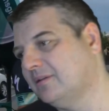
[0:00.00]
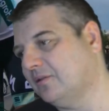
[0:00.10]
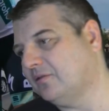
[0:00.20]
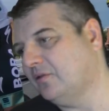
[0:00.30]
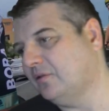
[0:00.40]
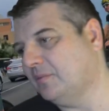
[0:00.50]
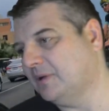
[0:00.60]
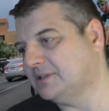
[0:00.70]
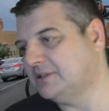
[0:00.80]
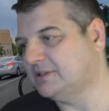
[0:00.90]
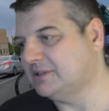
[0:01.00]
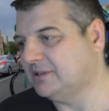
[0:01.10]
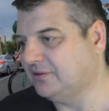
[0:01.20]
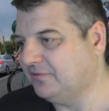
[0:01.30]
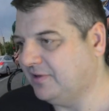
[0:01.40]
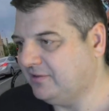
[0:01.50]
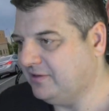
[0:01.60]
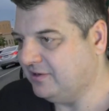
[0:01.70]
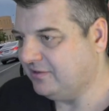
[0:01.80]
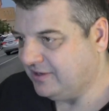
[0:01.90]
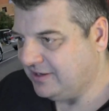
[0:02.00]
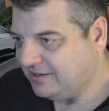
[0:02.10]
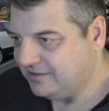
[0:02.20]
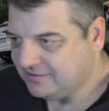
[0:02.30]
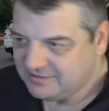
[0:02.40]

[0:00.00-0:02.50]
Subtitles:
Not too much fuzziness there.